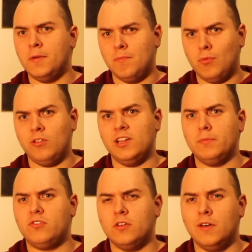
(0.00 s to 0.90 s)
bit more
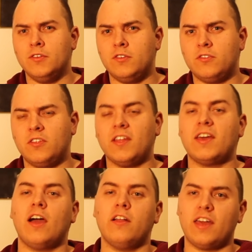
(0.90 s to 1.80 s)
lip service as to the
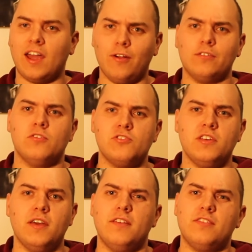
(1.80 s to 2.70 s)
kind of character
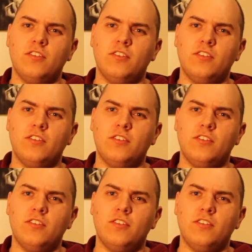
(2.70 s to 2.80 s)
she is.